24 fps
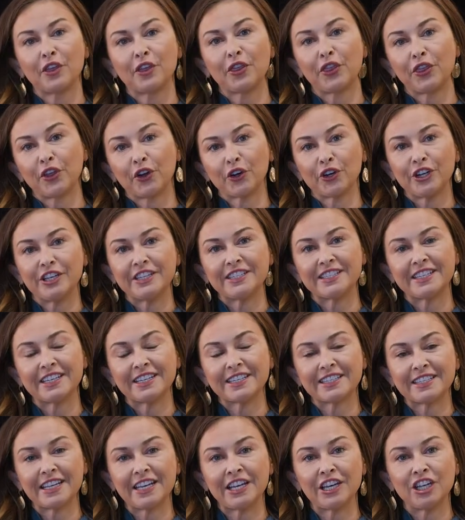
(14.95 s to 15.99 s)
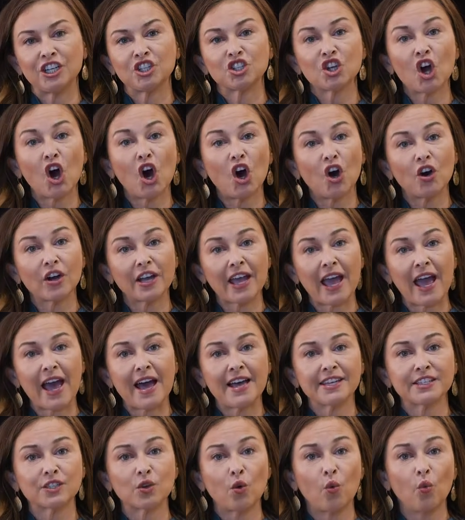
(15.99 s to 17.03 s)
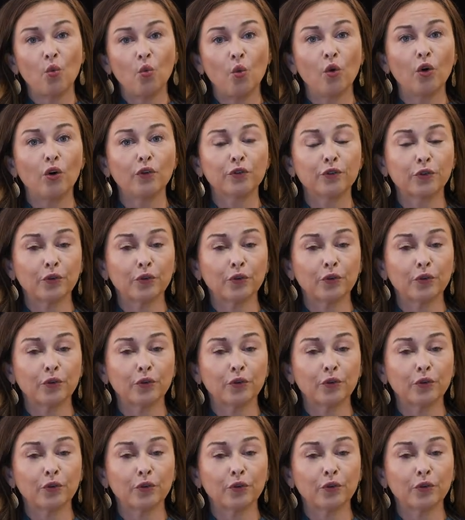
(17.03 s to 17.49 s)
36-inch all-gas Wolf